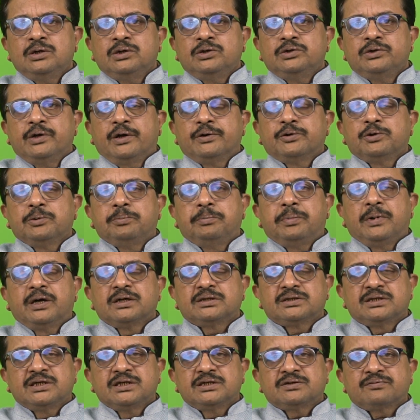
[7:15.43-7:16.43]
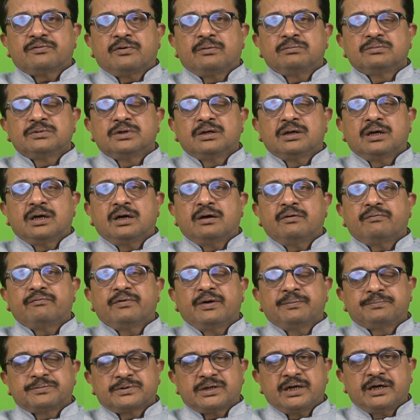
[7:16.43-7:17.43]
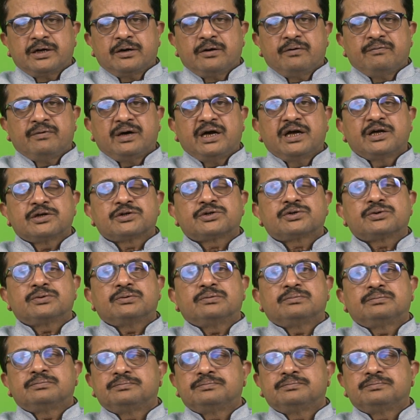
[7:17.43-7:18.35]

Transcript: You have to purchase from the website of ISO.